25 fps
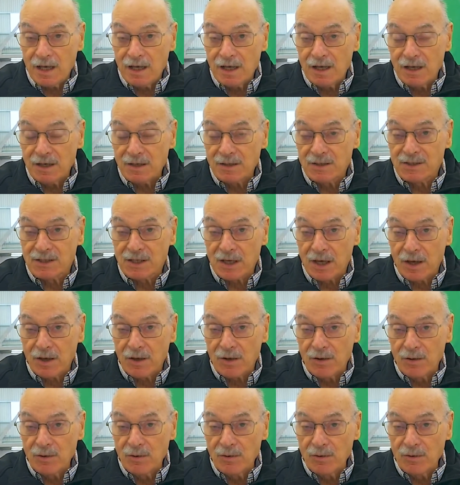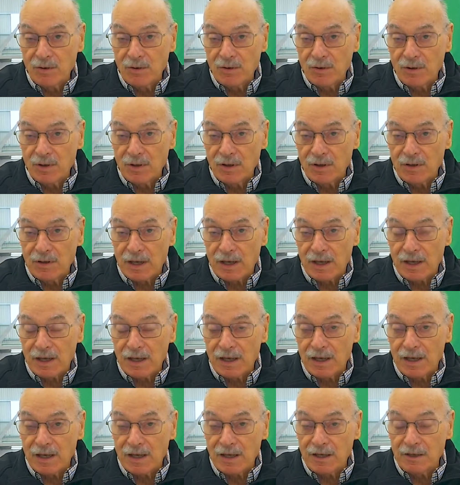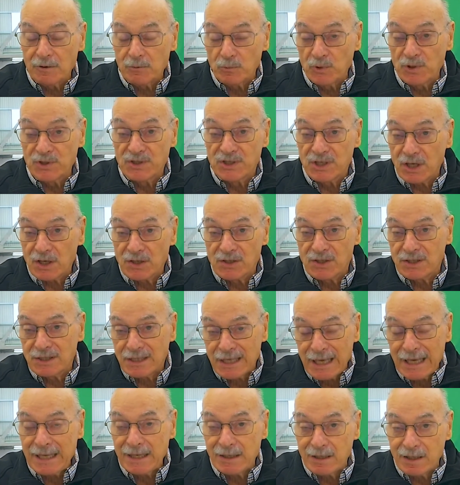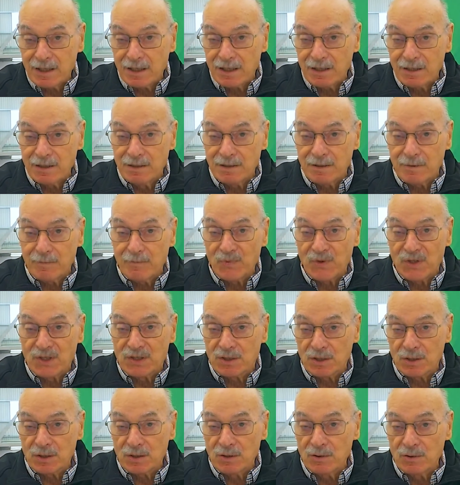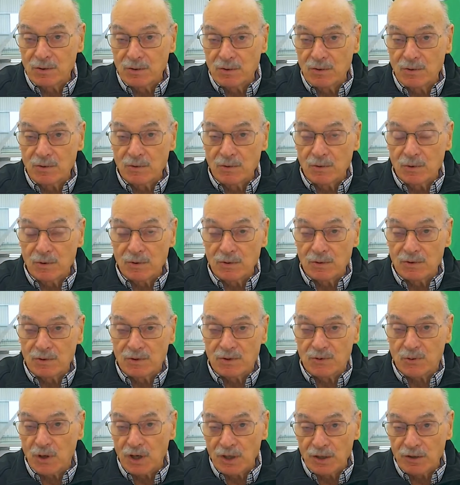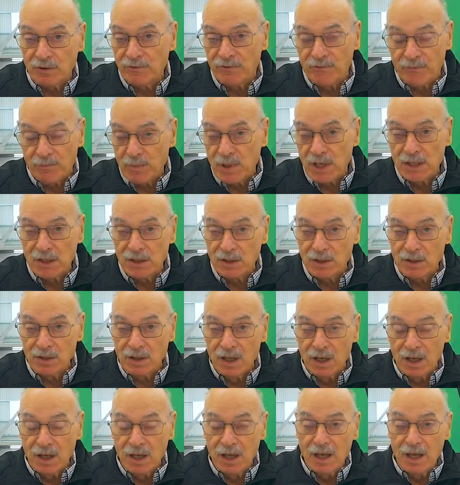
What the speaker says: So it was extended to 12 mil,